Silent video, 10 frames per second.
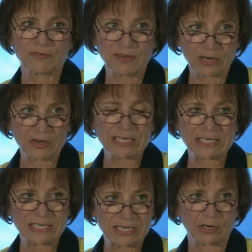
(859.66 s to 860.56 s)
very
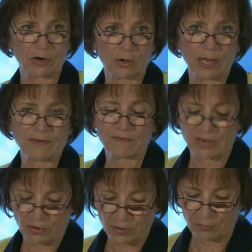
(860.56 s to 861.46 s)
sterile and
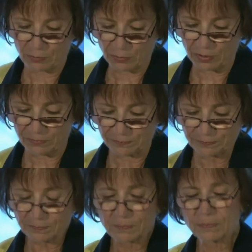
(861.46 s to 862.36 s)
very brutal.
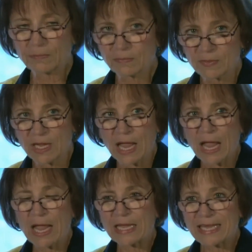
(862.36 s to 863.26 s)

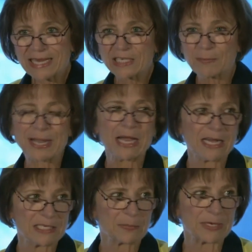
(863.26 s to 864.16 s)
Yes, my
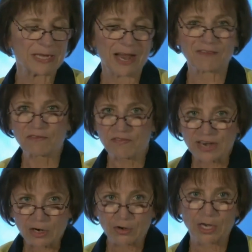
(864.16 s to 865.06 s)
husband got
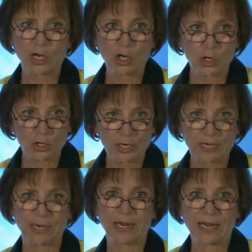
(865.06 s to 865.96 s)
very
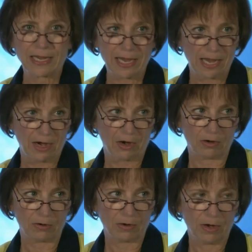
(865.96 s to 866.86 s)
good
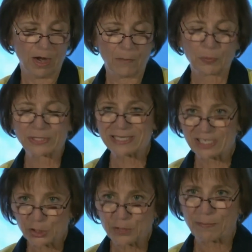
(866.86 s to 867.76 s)
care,
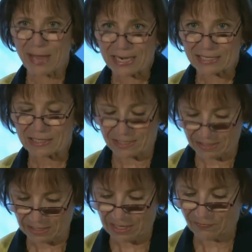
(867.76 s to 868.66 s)
precision
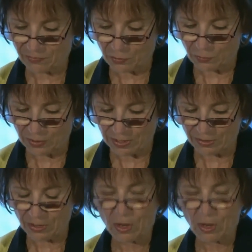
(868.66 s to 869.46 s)
medicine, if you will,